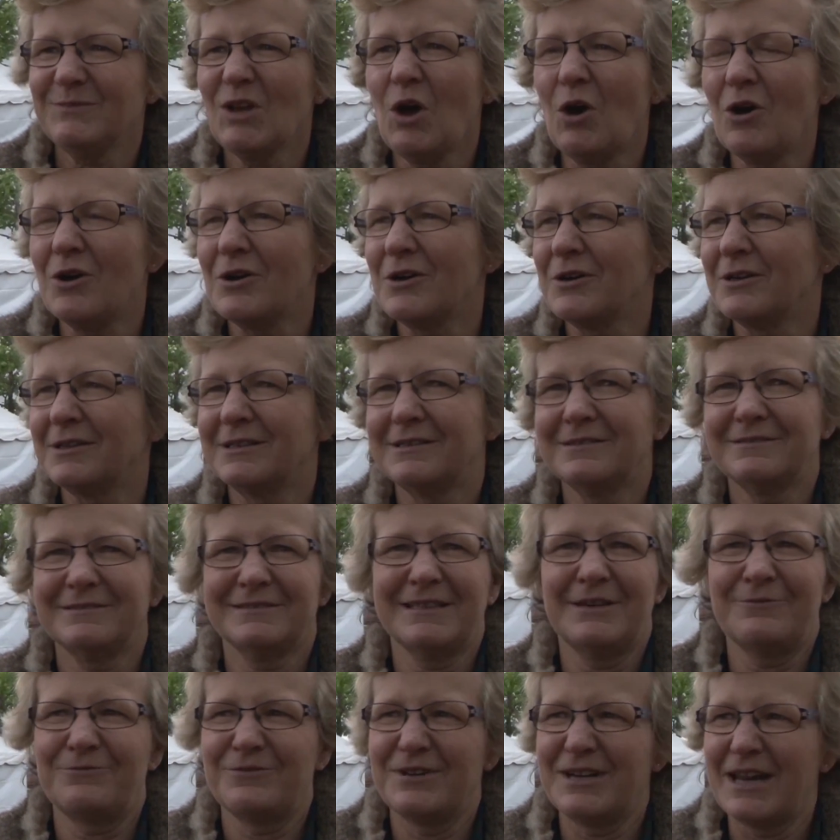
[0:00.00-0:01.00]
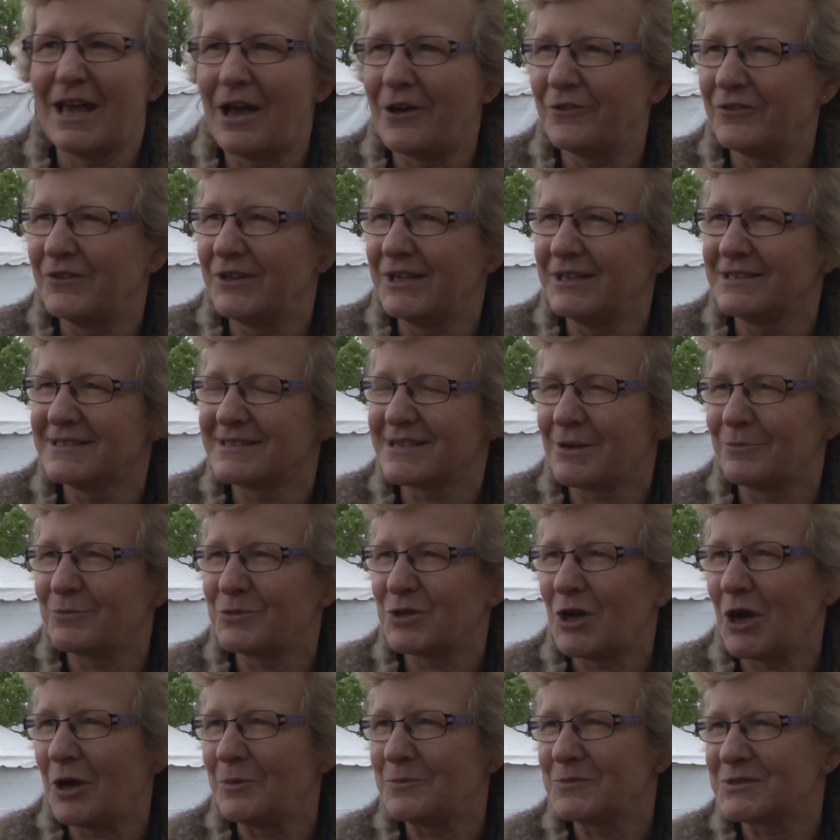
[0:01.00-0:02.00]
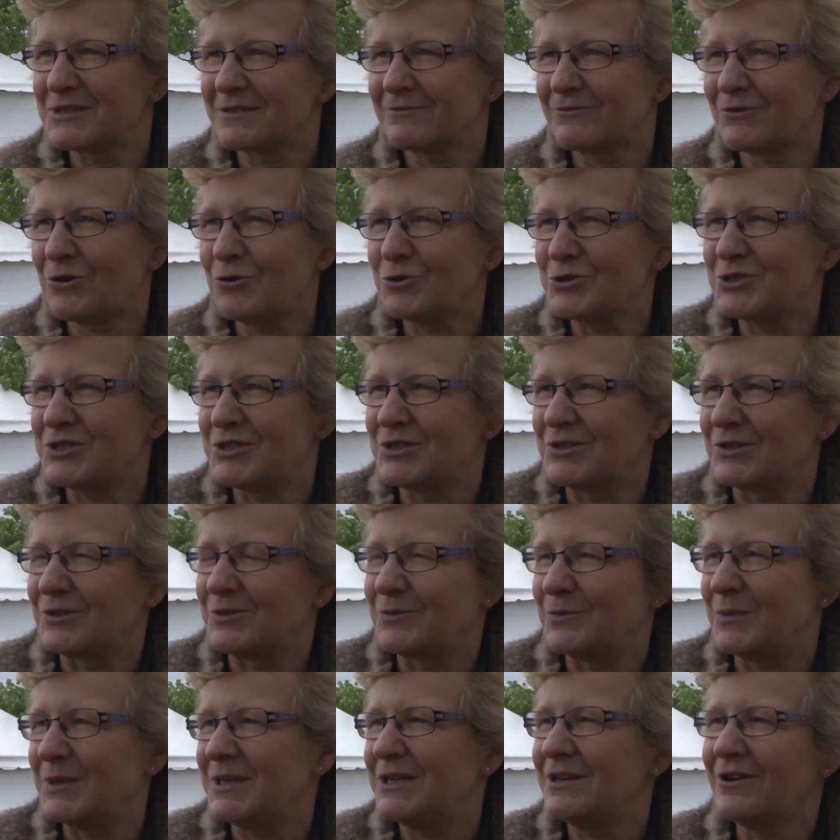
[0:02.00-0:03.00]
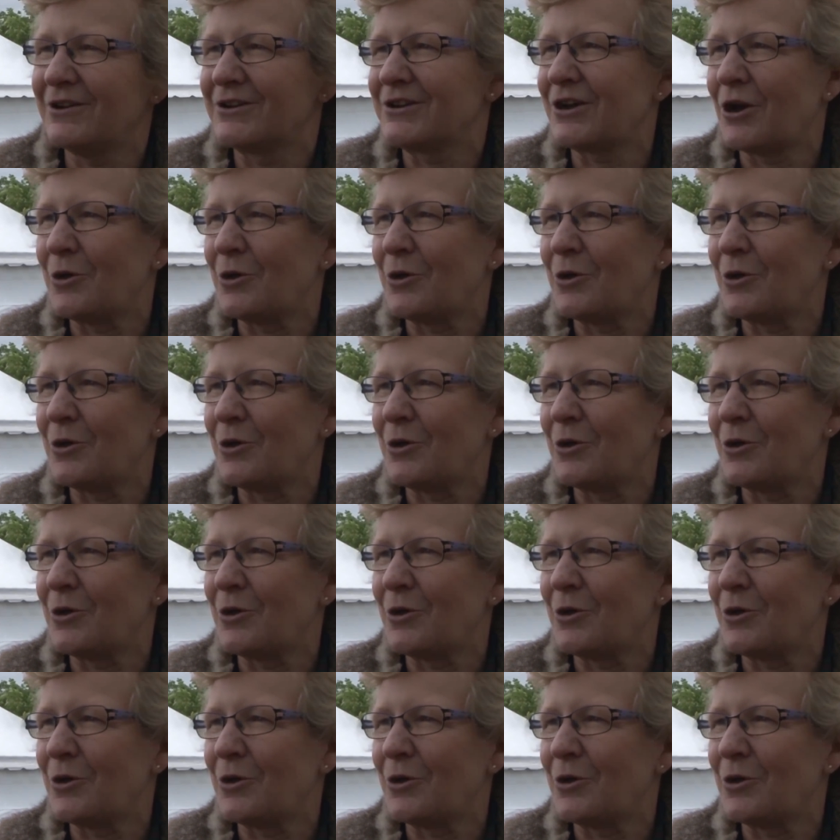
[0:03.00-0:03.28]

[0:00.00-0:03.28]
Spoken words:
Oh, every now and then, sometimes. Of course you do, but you don't